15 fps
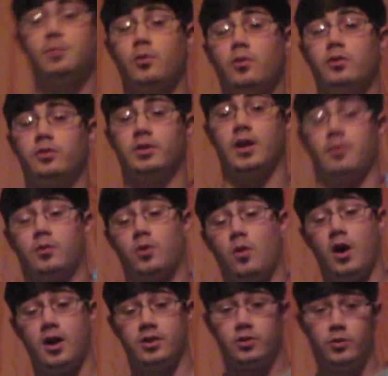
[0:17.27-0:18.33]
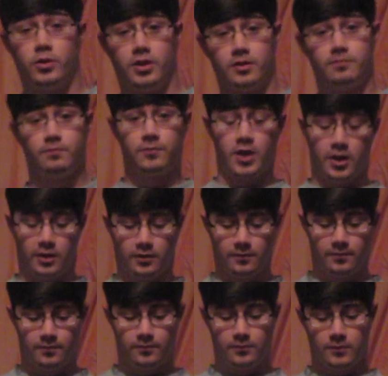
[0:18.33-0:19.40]
sport that requires quick thinking.
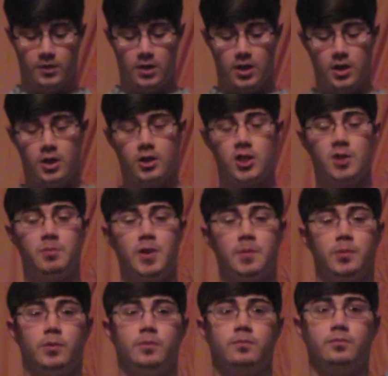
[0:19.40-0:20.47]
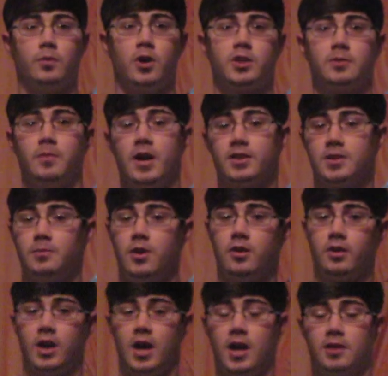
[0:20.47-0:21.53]
Some people watch a
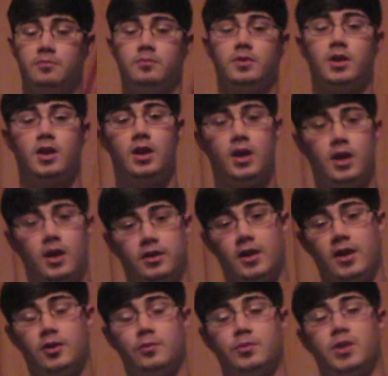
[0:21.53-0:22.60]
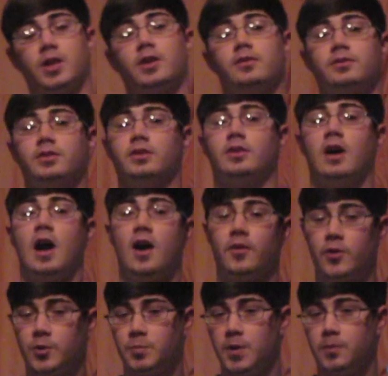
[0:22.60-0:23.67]
basketball game, think to themselves how
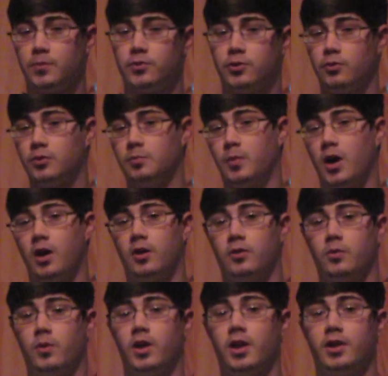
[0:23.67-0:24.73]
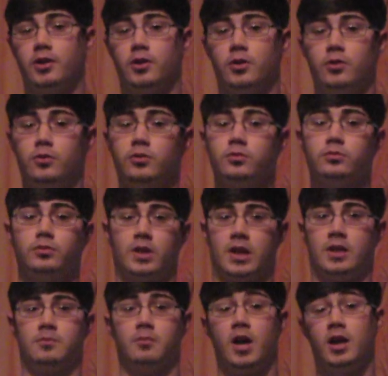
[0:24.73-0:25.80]
those people shoot the ball the way they do
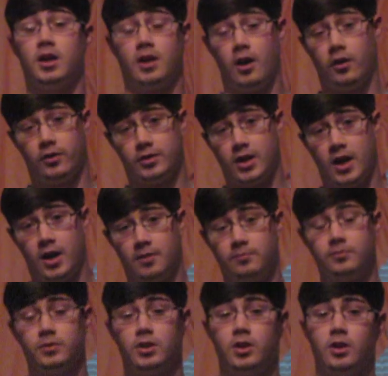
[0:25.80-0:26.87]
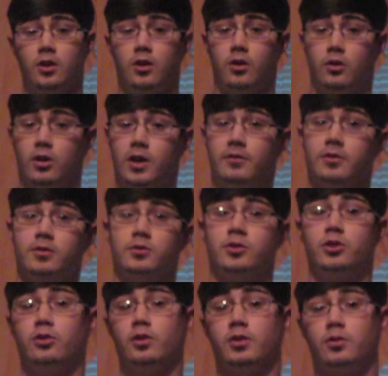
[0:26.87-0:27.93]
and make it all the time, or even
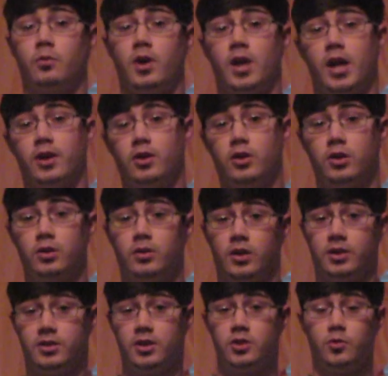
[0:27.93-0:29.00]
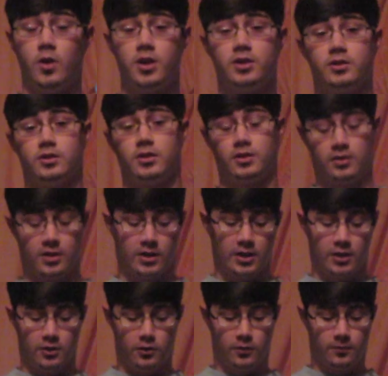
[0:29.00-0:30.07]
shoot it the way they do in the situations that
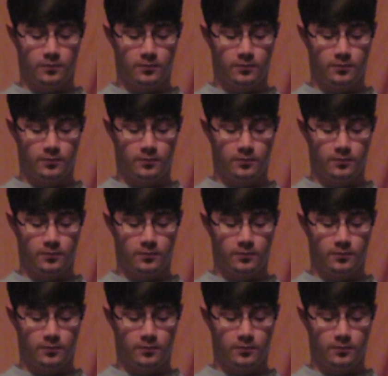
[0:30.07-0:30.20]
they do.